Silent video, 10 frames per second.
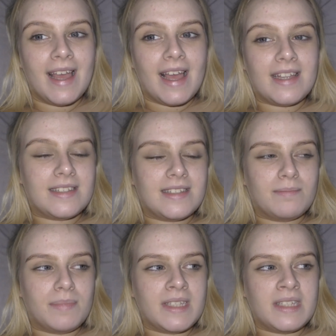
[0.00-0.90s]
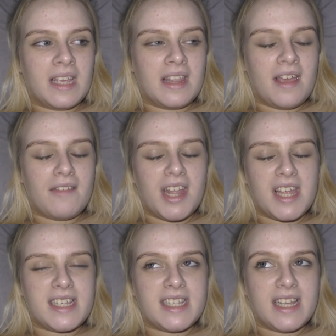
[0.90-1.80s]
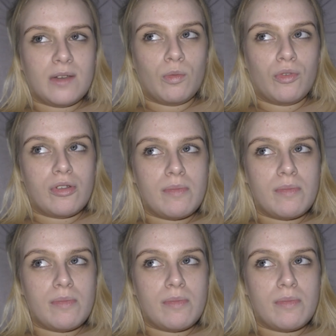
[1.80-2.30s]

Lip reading: and be sitting there and editing and worrying